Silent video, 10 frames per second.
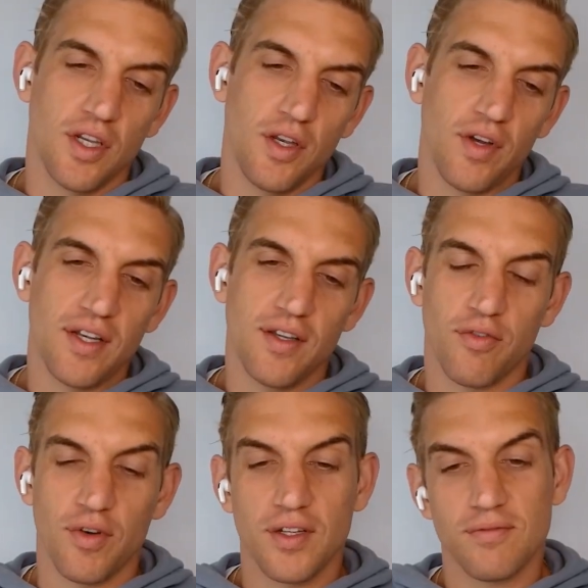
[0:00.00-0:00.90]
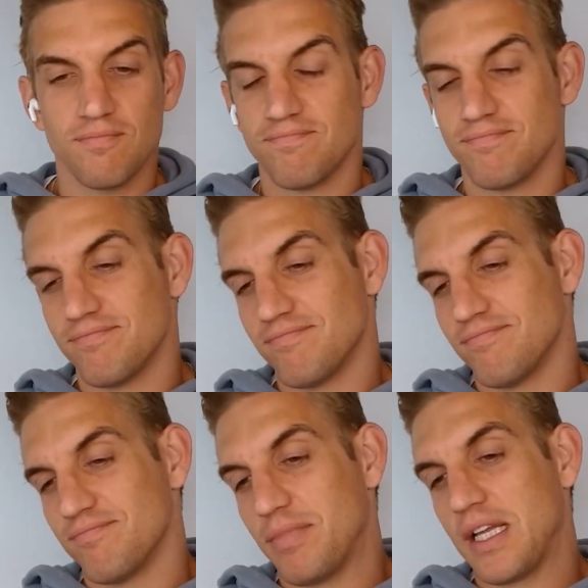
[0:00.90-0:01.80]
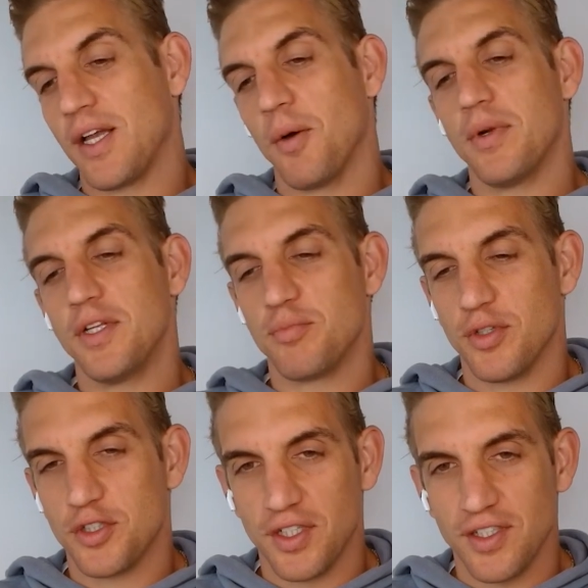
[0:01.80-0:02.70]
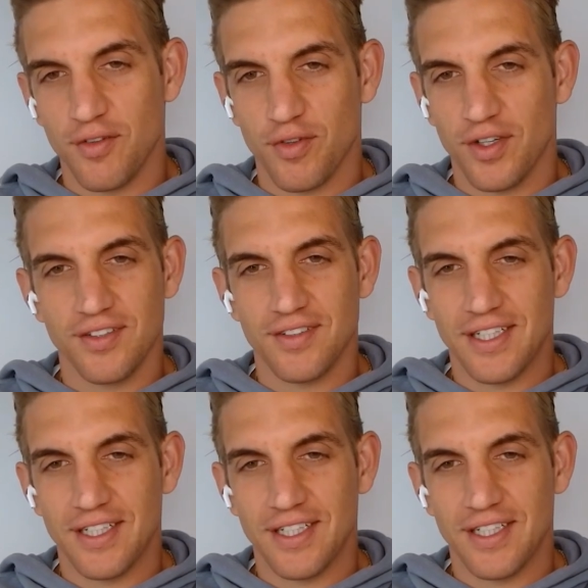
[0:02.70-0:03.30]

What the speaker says: and you've got different big companies pushing different